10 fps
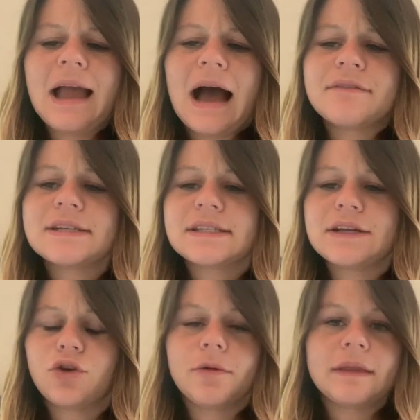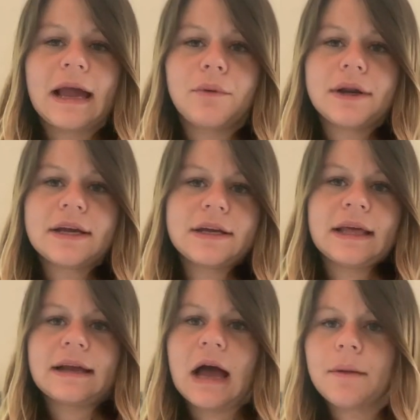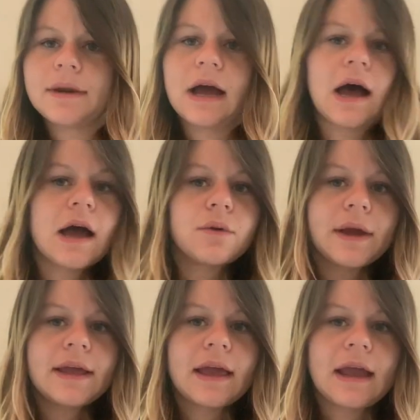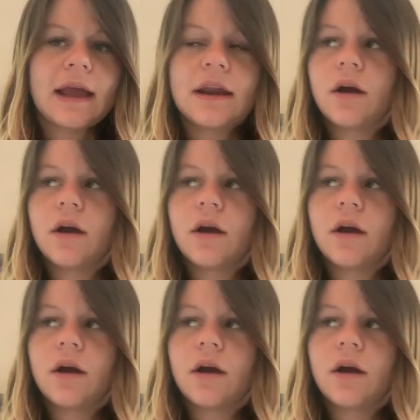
Obviously, normally I wouldn't like comment on weight gain